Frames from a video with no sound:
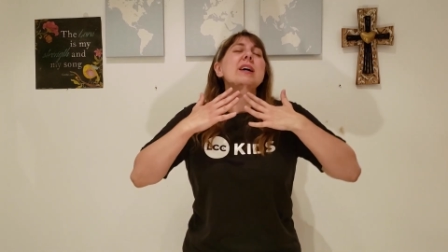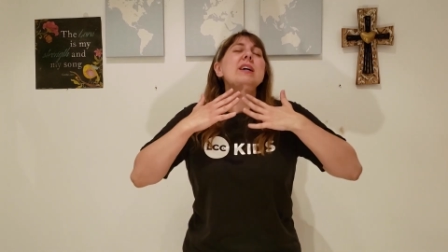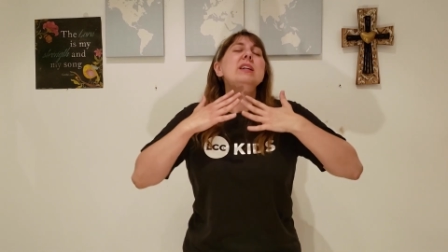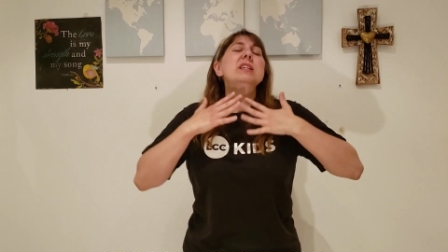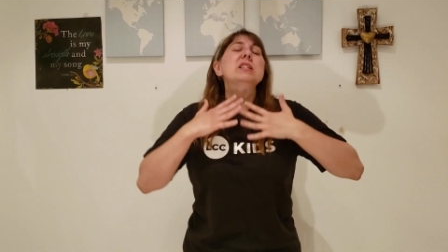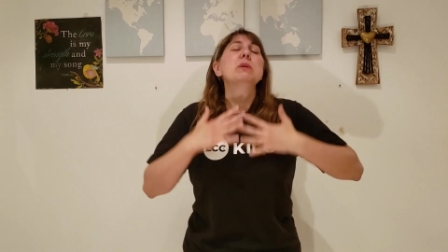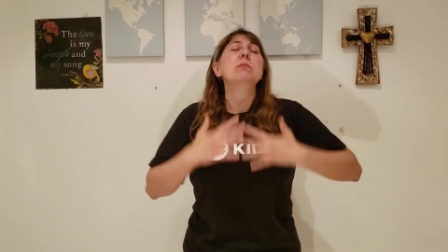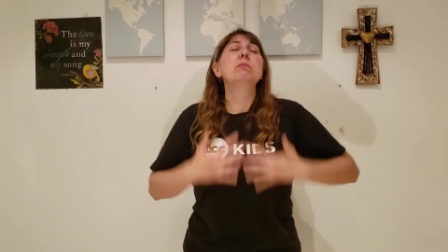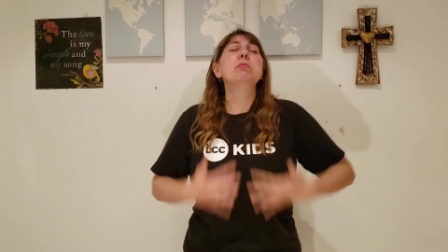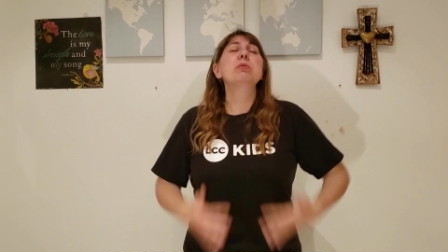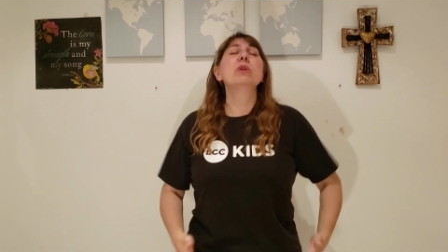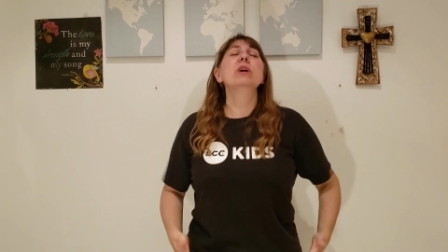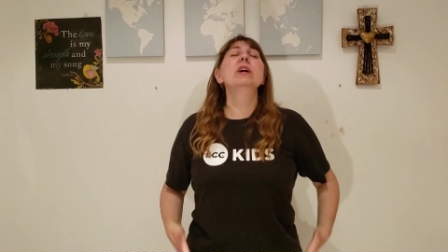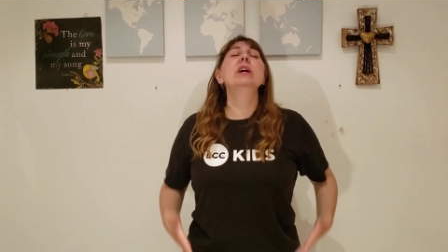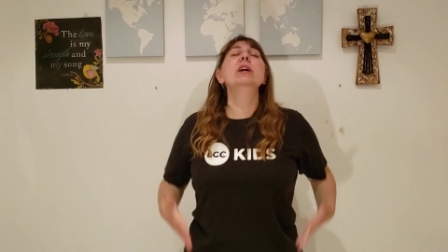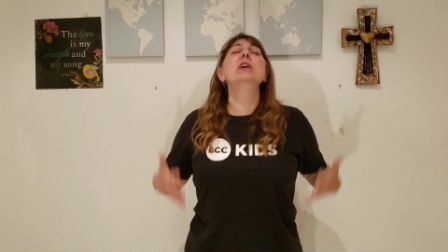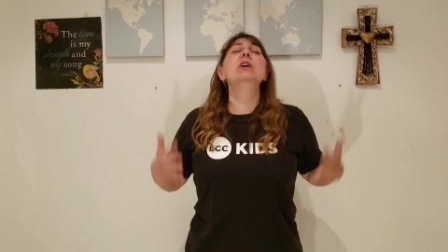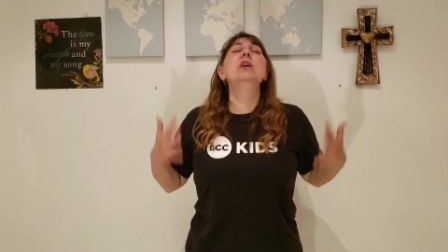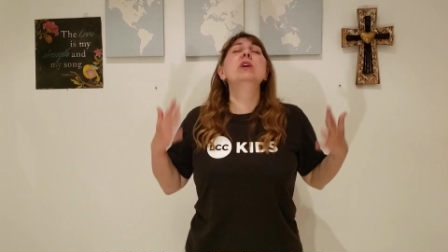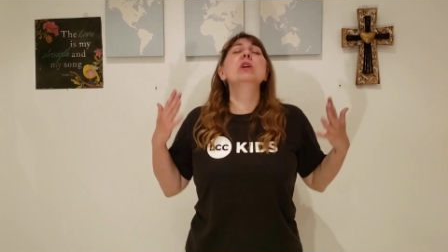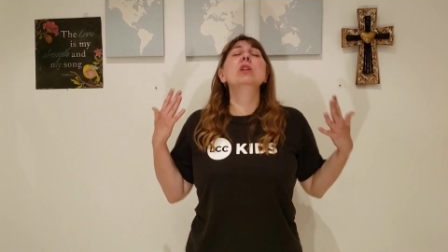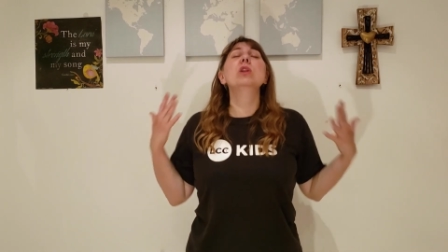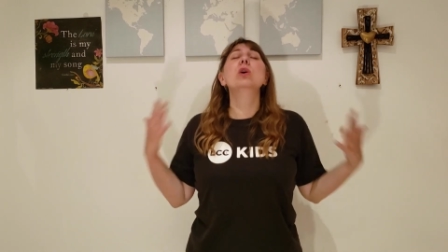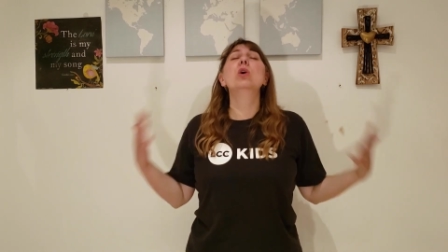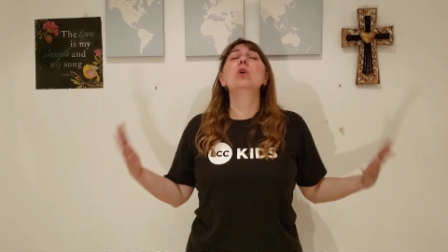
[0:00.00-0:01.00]
to bring
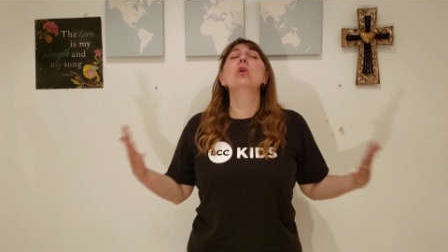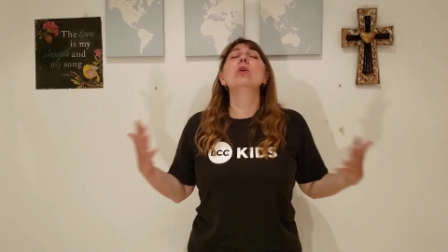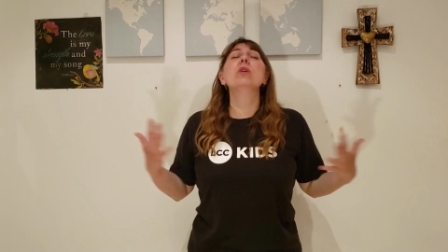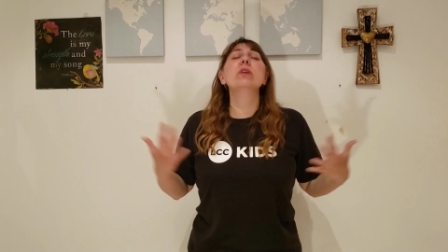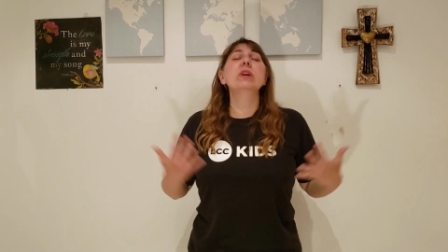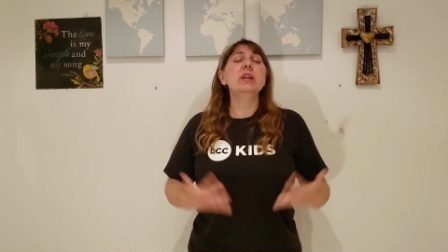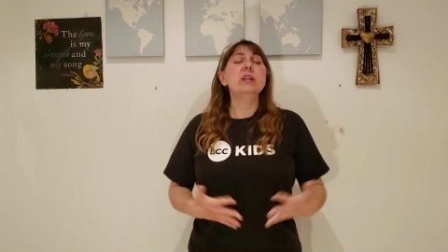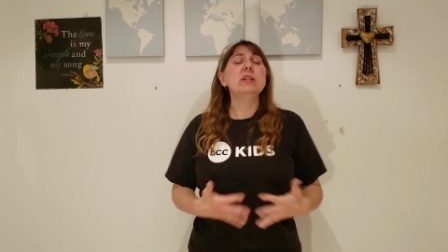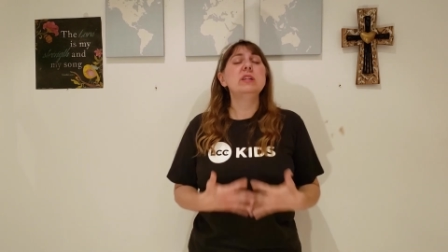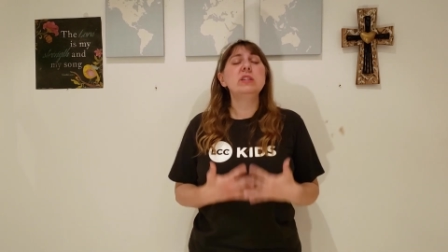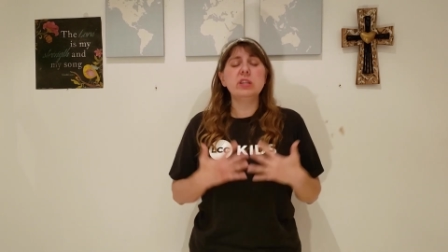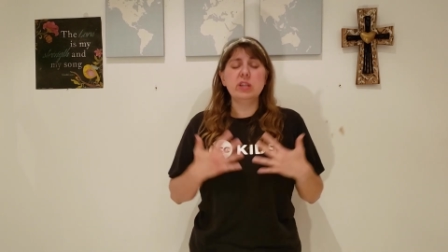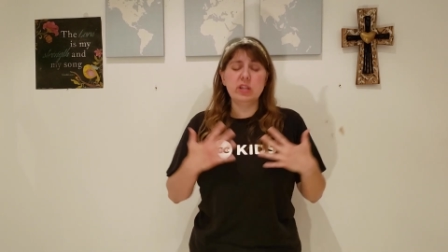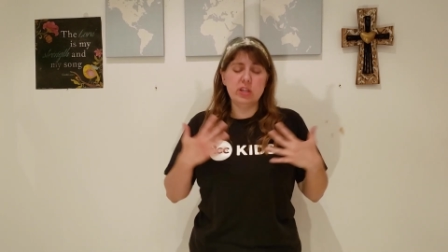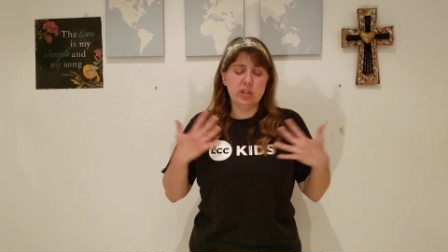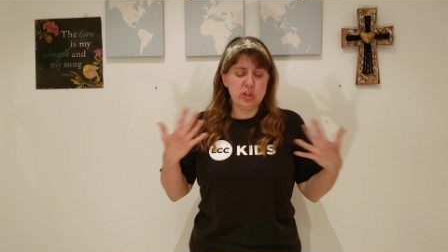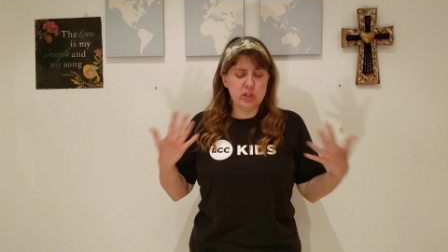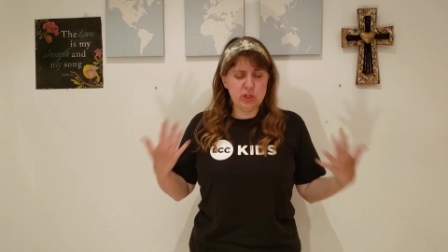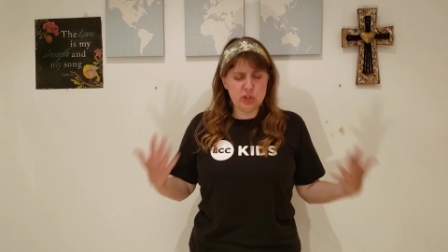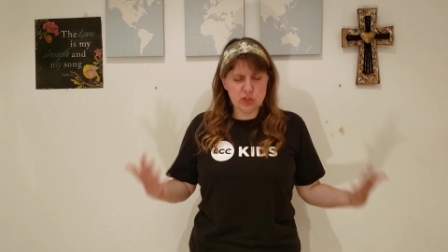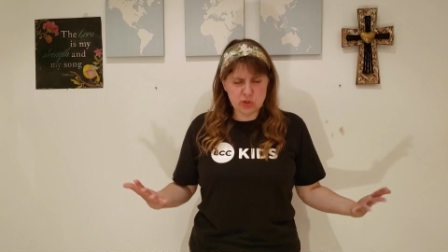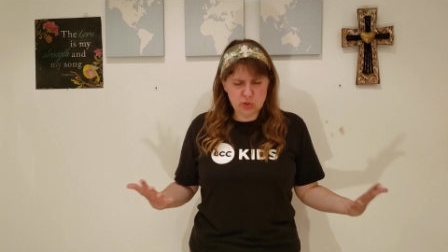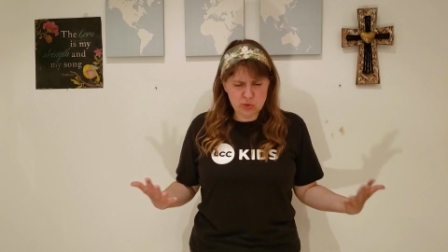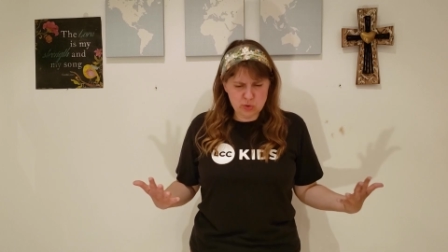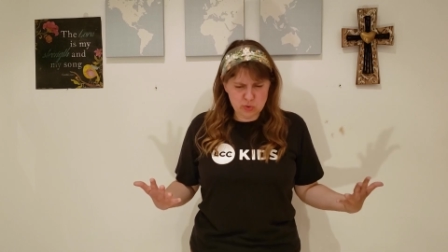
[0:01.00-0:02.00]
glory to
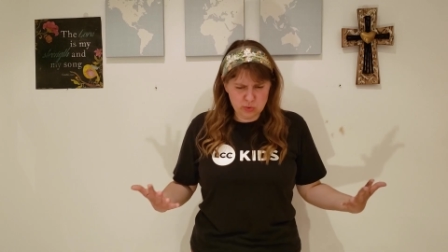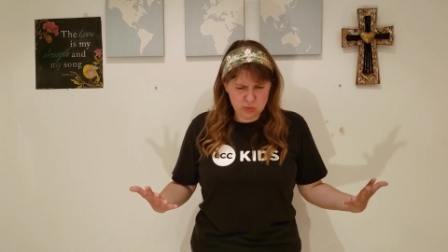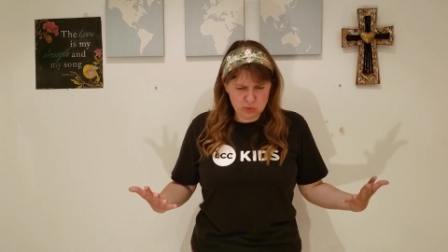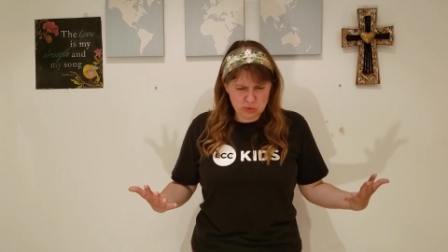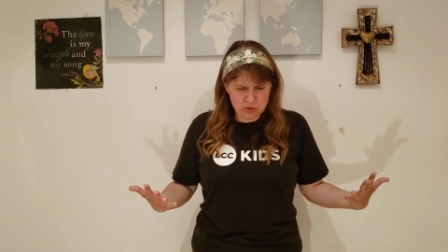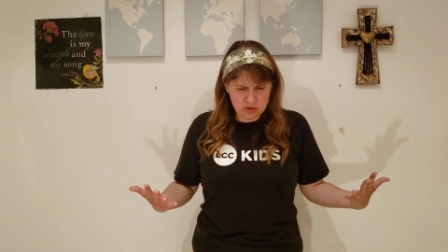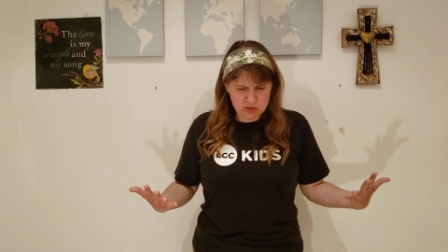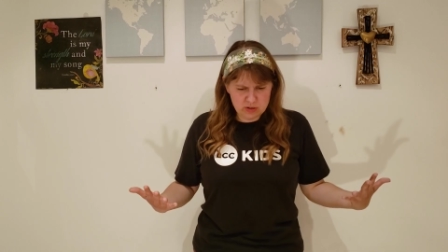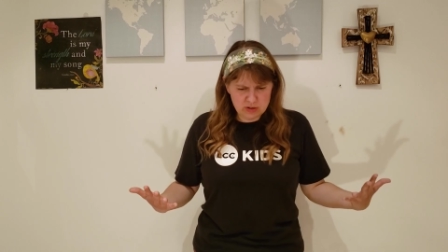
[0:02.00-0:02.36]
you